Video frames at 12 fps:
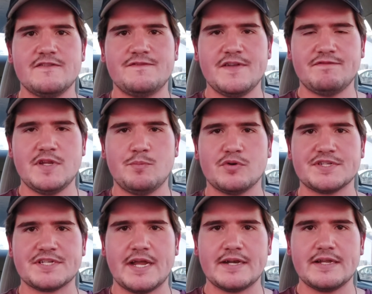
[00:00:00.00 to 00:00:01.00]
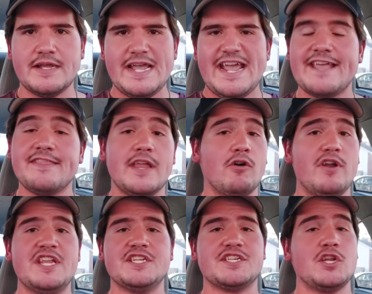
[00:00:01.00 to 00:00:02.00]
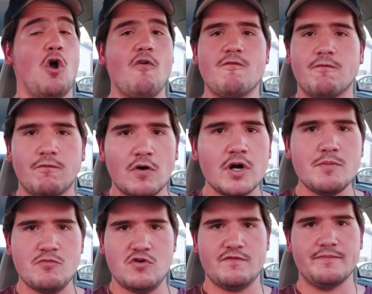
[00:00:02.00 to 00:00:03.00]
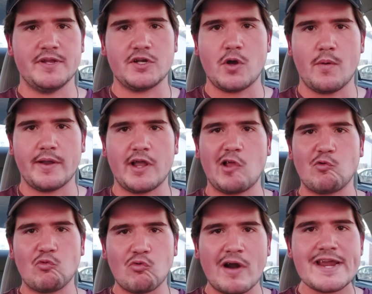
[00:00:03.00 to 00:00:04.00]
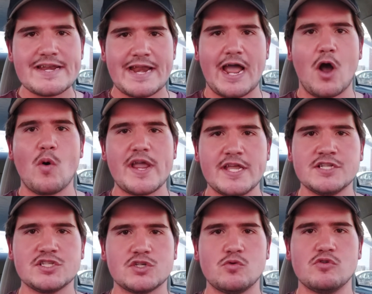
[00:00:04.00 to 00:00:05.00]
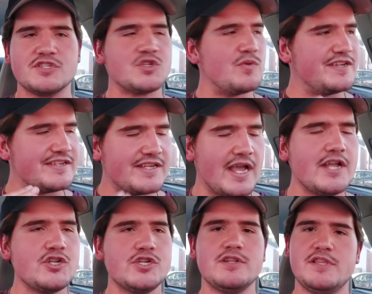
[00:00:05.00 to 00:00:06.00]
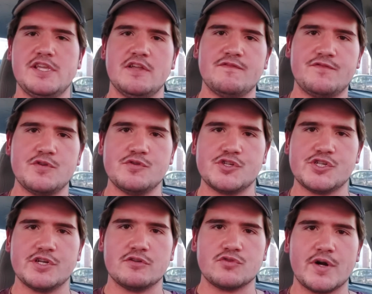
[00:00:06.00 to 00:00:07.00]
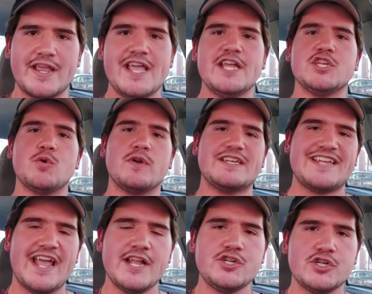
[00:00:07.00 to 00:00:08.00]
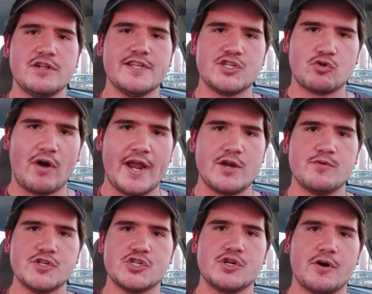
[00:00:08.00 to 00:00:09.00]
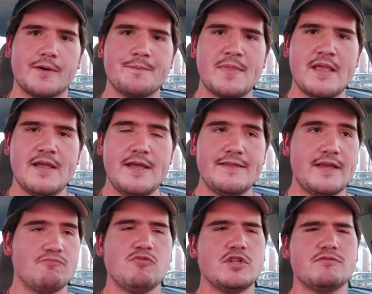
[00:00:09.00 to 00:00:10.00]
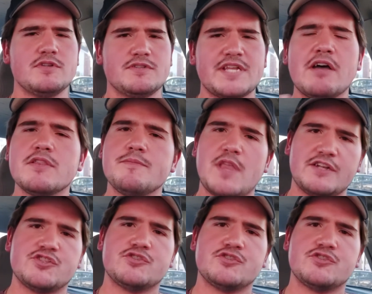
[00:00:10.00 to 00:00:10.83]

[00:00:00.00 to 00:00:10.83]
50%. And there is an overt movement going on right now in schools to intentionally confuse children, to intentionally try to ensure that, tell them that